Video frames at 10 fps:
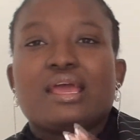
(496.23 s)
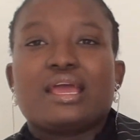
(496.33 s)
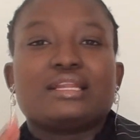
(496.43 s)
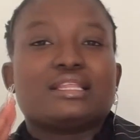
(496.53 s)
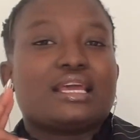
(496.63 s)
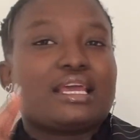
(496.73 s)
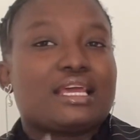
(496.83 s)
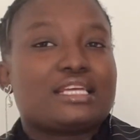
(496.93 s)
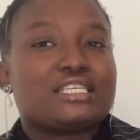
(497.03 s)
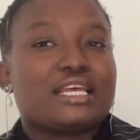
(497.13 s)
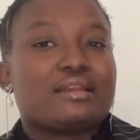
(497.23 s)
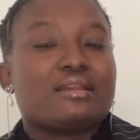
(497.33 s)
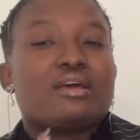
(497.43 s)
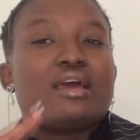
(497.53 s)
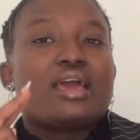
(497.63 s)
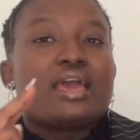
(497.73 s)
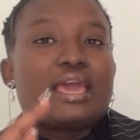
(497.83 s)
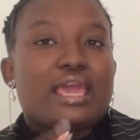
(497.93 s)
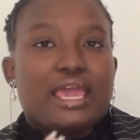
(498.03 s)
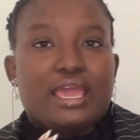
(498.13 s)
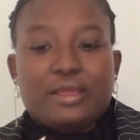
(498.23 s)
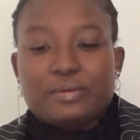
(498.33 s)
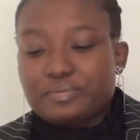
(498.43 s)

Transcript: and the action eh.